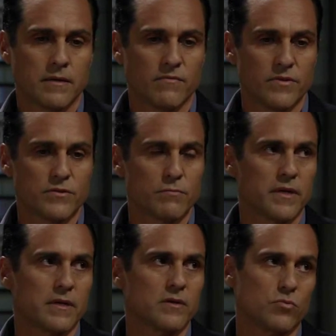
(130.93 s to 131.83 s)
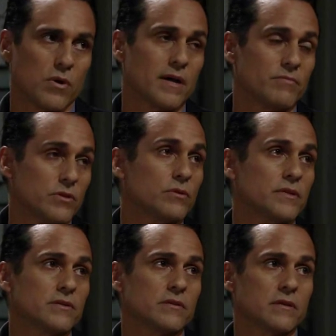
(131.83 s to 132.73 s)
convince my kids why I'm
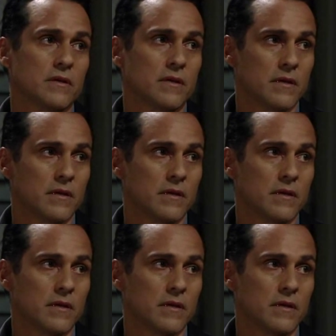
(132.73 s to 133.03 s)
doing this?